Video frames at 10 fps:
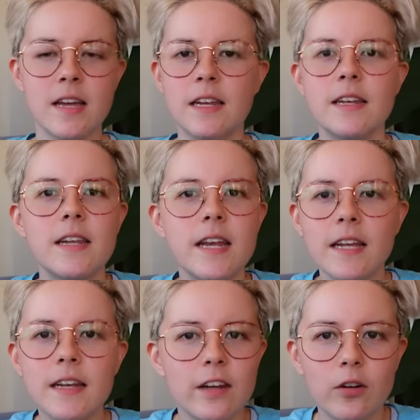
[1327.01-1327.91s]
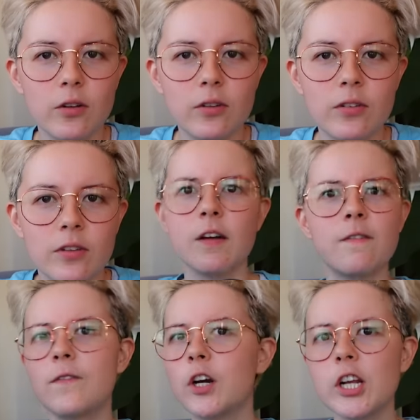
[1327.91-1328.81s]
knitting needles,
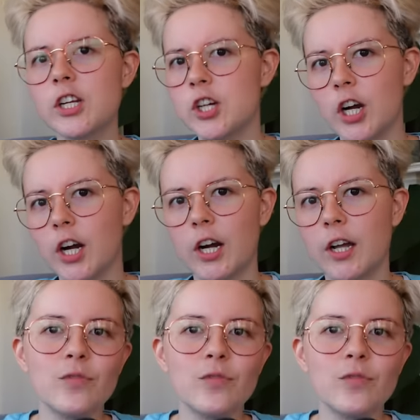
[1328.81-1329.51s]
furniture.